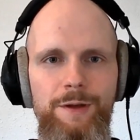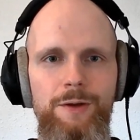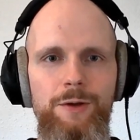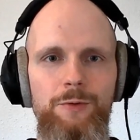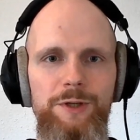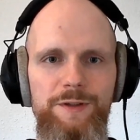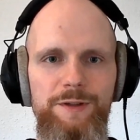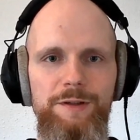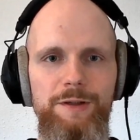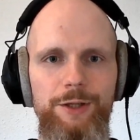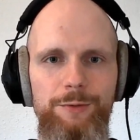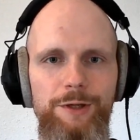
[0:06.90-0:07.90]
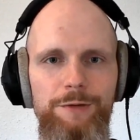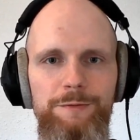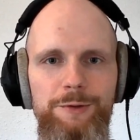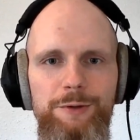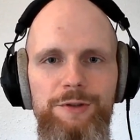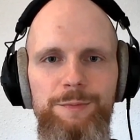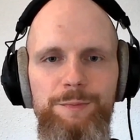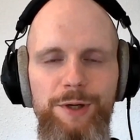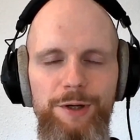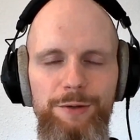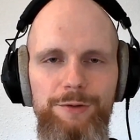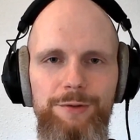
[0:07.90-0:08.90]
Recently, we have talked
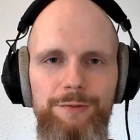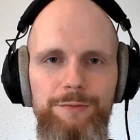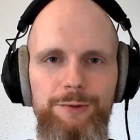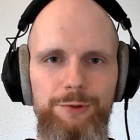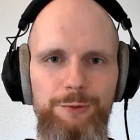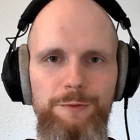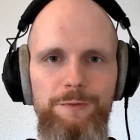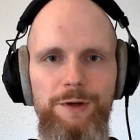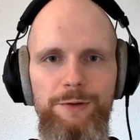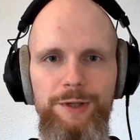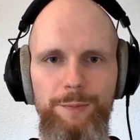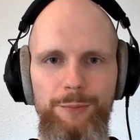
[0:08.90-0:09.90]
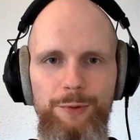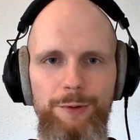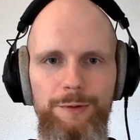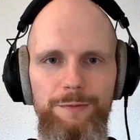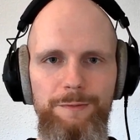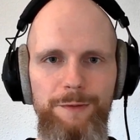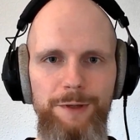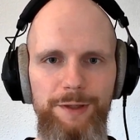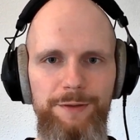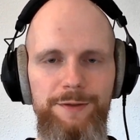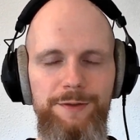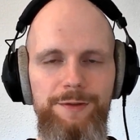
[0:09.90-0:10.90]
about two very important
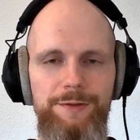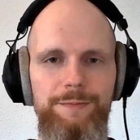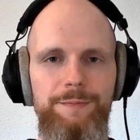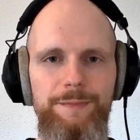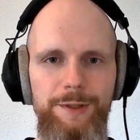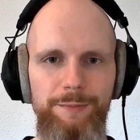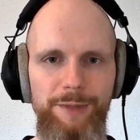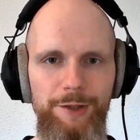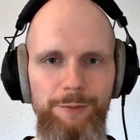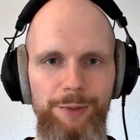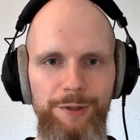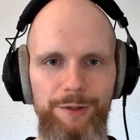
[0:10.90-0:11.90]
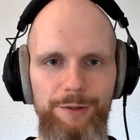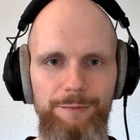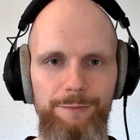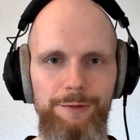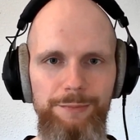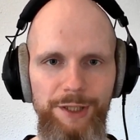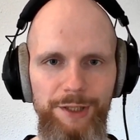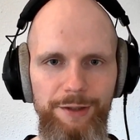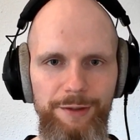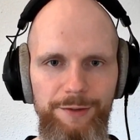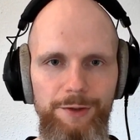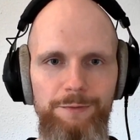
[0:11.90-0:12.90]
things, in my opinion, for making
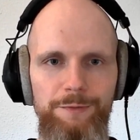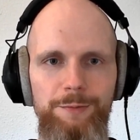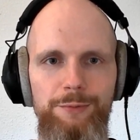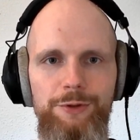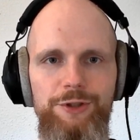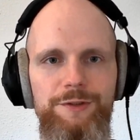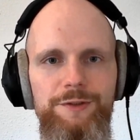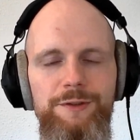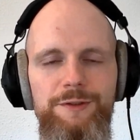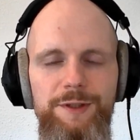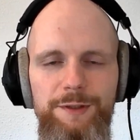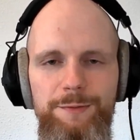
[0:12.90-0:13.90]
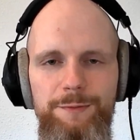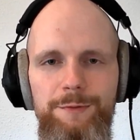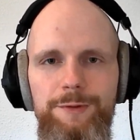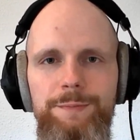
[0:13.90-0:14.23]
a software project successful.